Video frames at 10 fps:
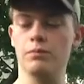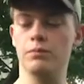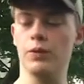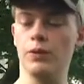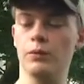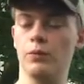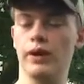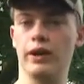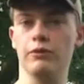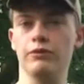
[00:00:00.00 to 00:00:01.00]
But what
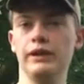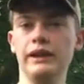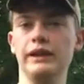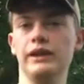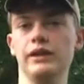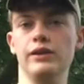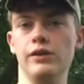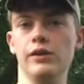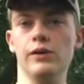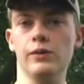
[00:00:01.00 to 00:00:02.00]
I really didn't
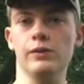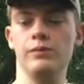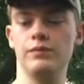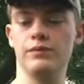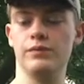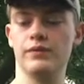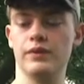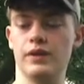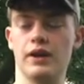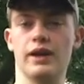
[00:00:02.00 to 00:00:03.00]
know
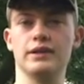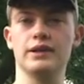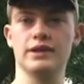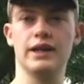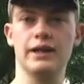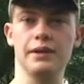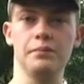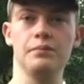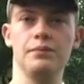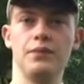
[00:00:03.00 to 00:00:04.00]
at the time
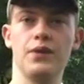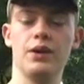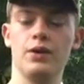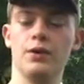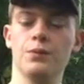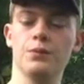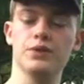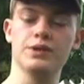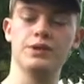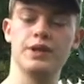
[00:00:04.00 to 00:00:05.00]

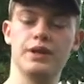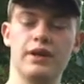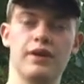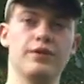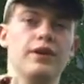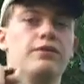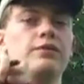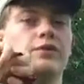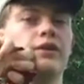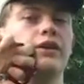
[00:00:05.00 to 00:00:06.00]
was if
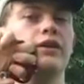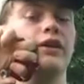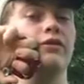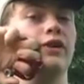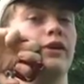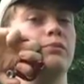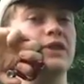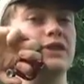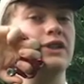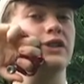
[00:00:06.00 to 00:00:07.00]
I
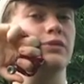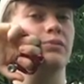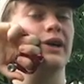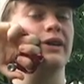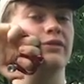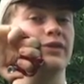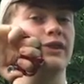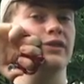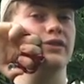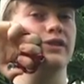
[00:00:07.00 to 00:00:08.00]
position my
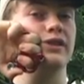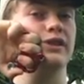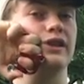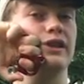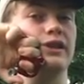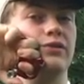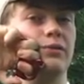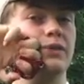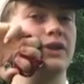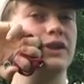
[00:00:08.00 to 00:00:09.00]
fingers in a
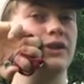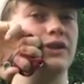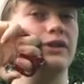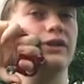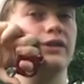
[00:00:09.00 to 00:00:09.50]
different position